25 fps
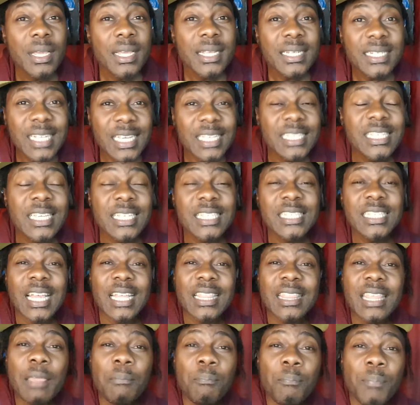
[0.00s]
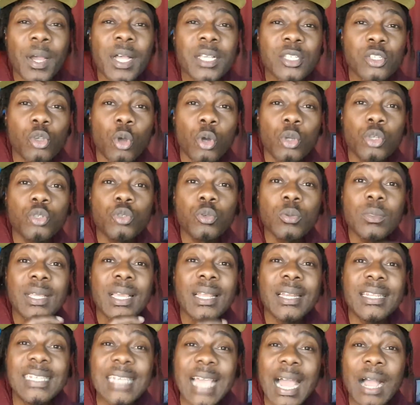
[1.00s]
teachings that they pass on to the
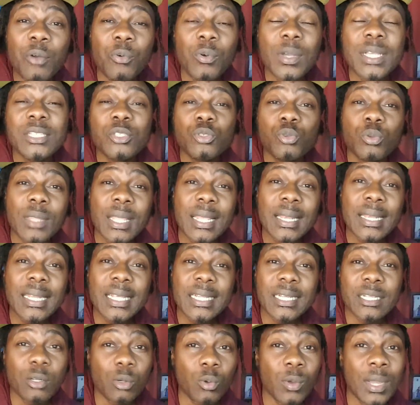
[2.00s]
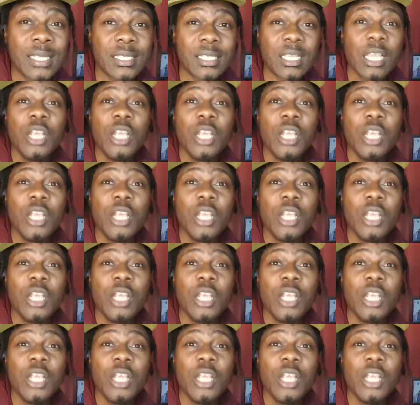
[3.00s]
young ones, to the little ones,